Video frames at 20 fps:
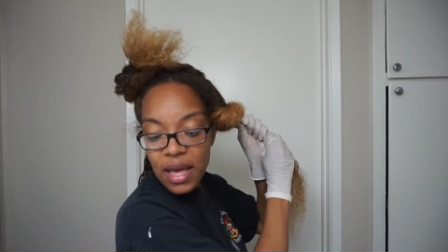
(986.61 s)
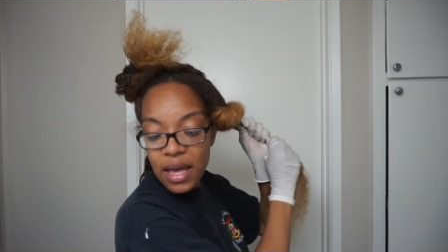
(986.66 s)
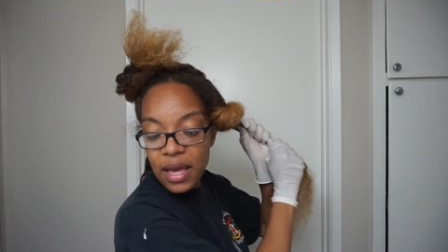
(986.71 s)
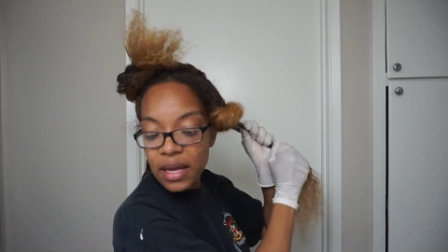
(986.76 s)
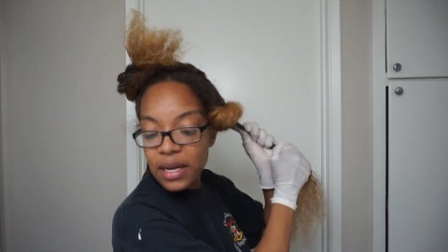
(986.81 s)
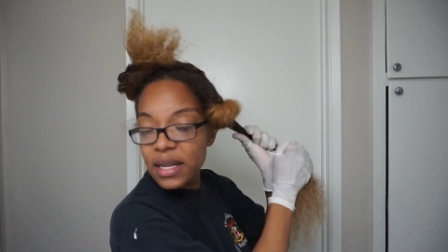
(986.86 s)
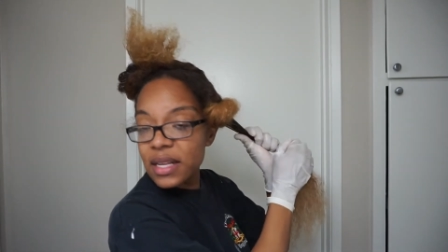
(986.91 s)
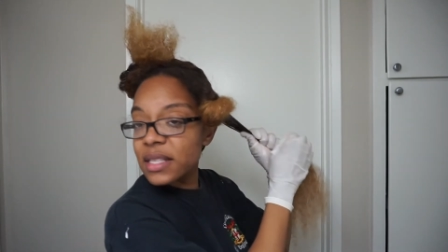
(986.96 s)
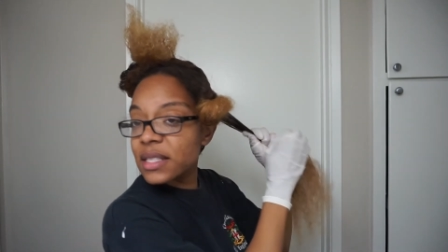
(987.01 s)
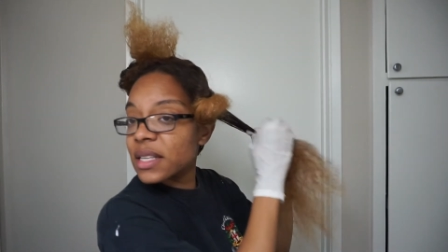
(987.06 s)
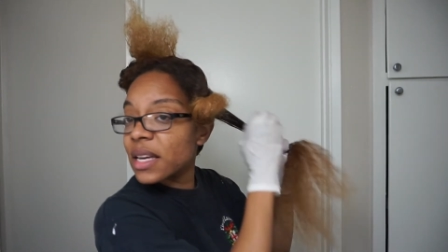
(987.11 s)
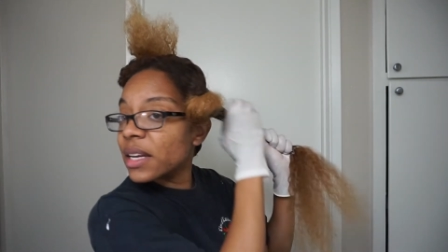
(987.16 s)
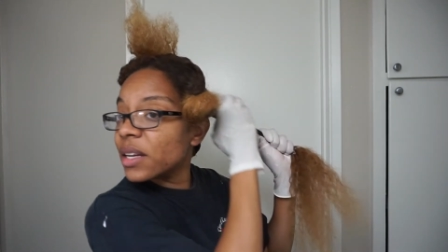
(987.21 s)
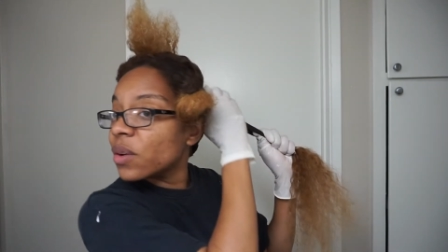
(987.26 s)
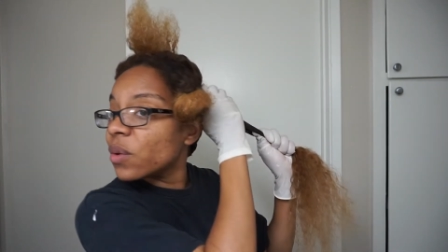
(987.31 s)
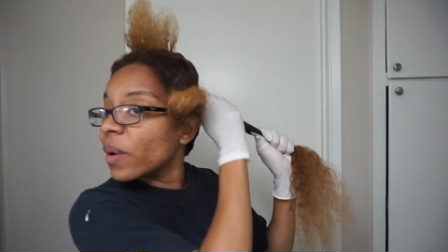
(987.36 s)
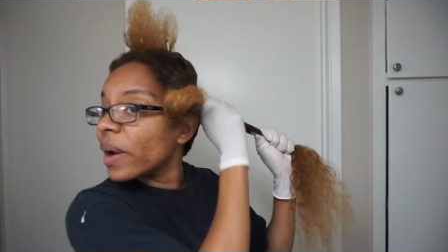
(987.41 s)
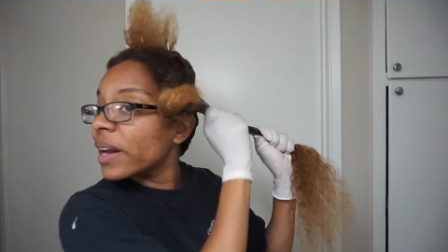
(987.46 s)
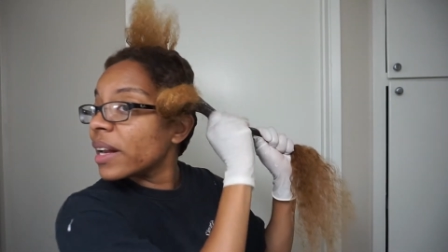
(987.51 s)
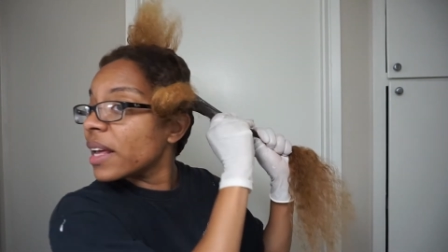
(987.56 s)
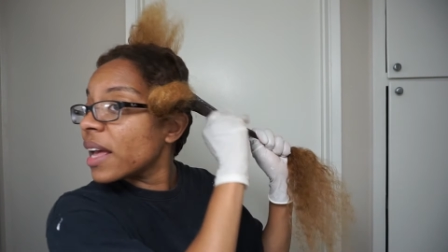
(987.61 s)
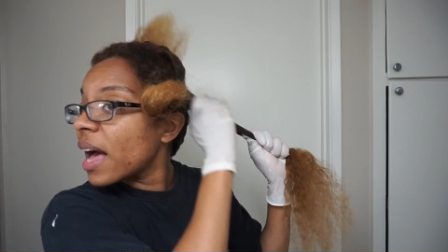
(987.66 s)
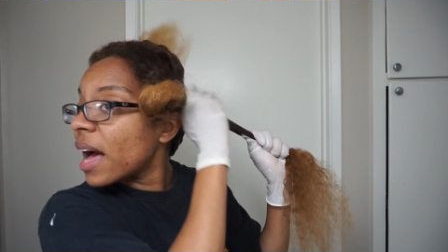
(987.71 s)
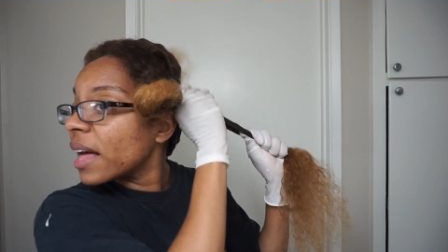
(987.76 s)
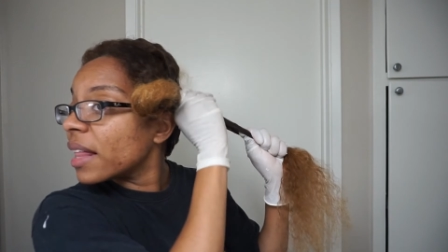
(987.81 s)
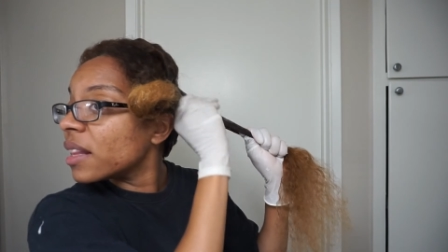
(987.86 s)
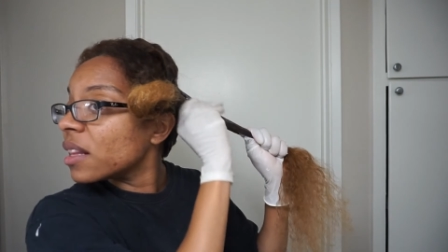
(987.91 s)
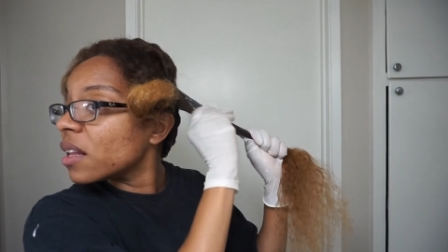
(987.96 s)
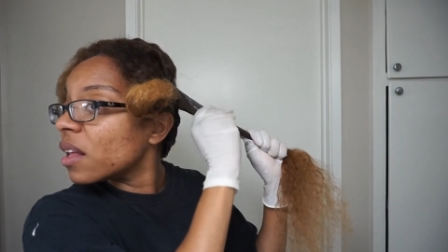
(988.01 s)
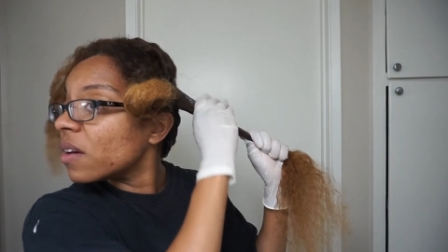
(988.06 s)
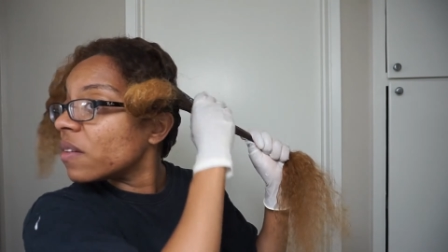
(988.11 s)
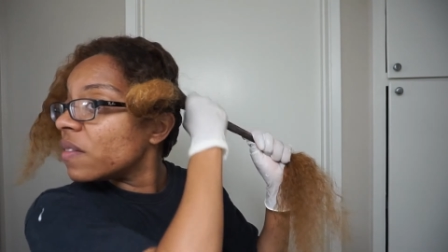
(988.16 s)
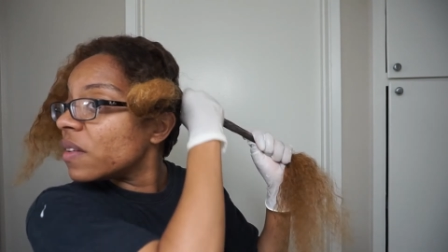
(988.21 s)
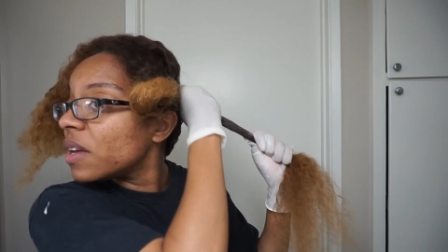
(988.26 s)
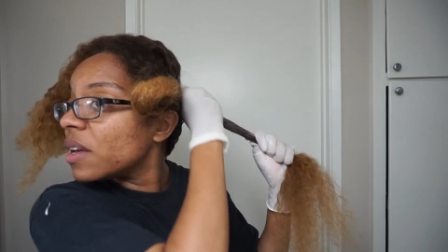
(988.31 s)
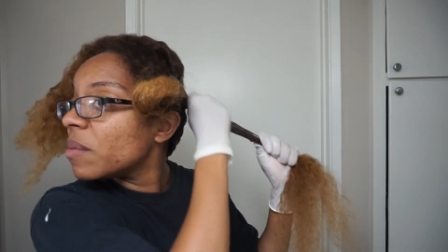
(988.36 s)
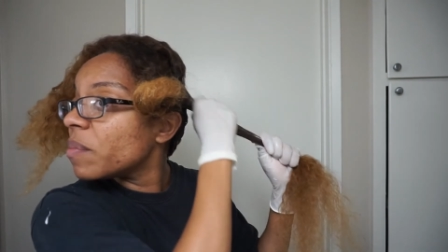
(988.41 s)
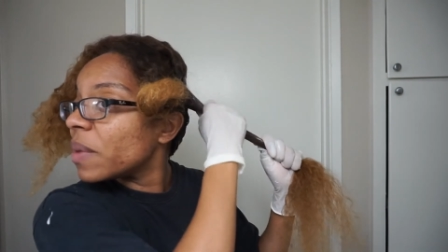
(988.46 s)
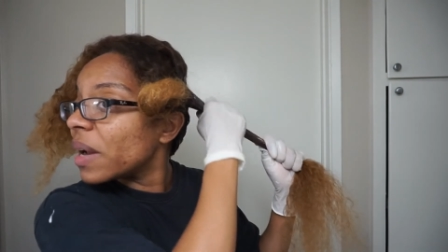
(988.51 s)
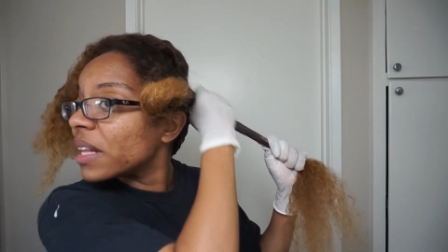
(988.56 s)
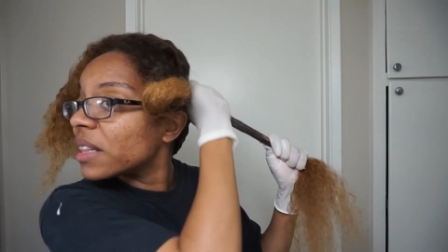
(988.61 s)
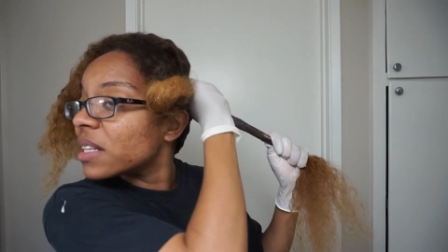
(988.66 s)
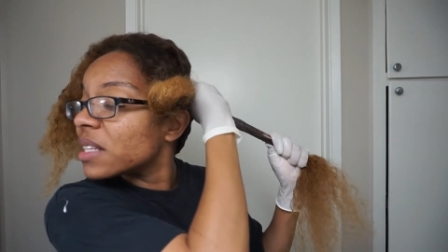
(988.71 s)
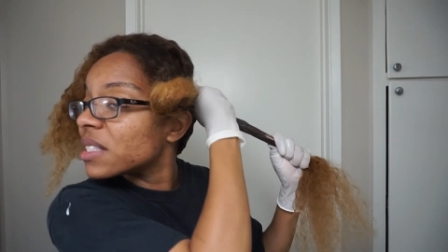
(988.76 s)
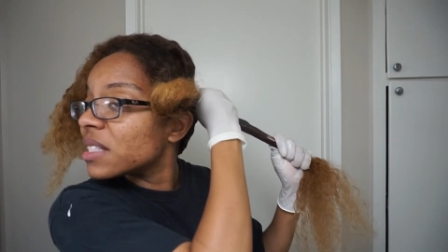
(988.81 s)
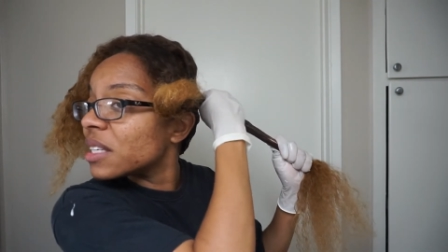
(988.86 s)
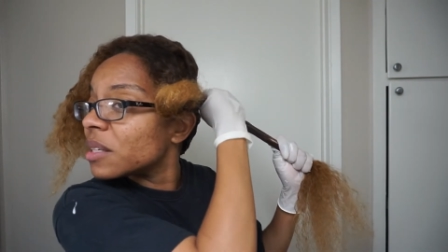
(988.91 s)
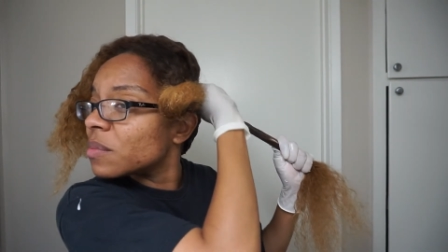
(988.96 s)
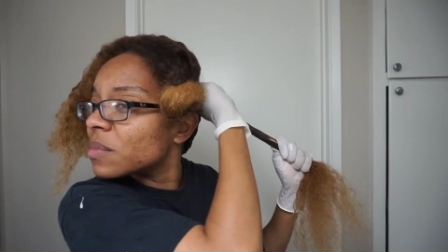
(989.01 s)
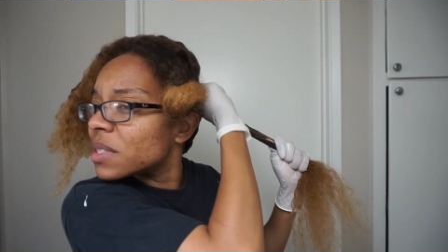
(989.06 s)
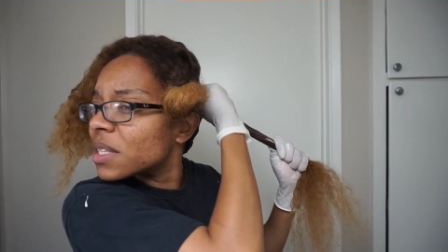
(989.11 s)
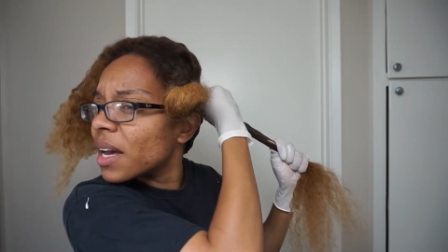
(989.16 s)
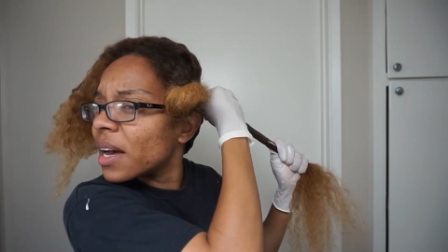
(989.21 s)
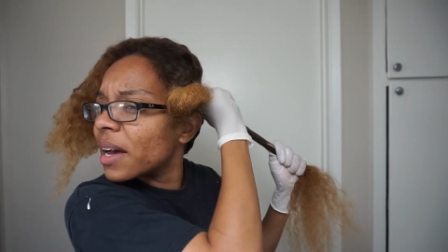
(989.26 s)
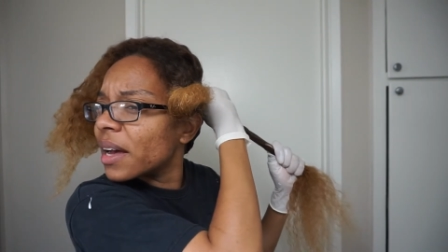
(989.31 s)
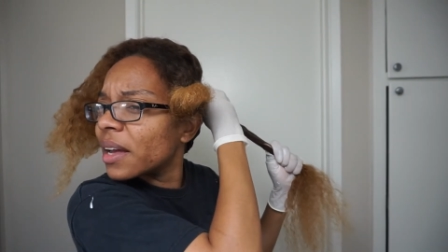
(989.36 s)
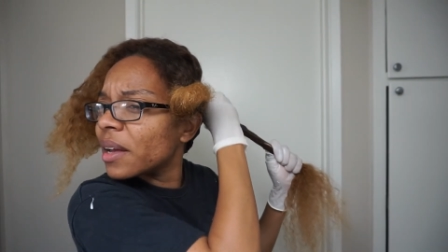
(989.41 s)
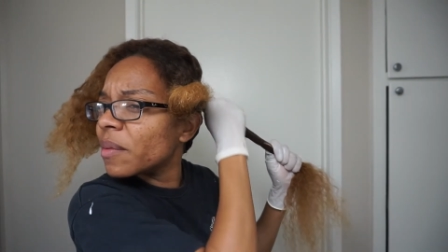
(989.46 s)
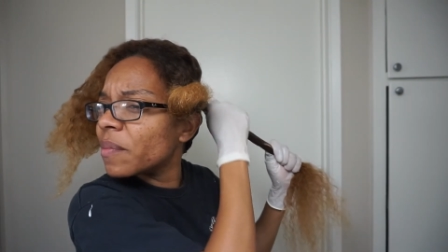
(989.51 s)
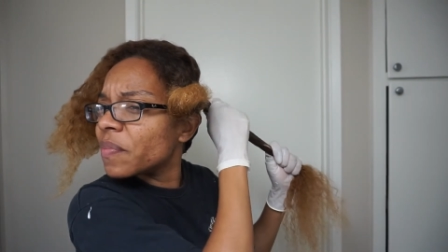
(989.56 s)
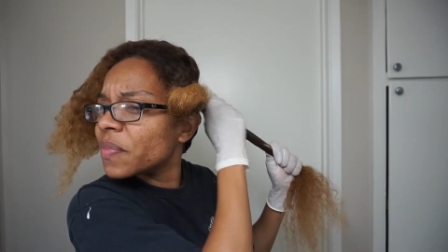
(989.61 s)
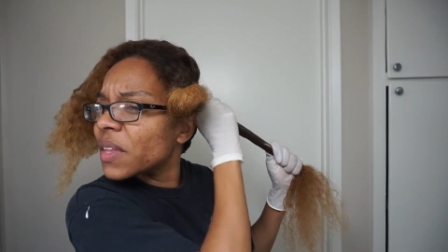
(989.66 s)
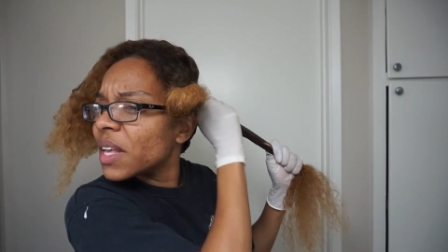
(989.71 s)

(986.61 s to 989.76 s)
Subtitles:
And it's like, granted, I love it, but at the same time,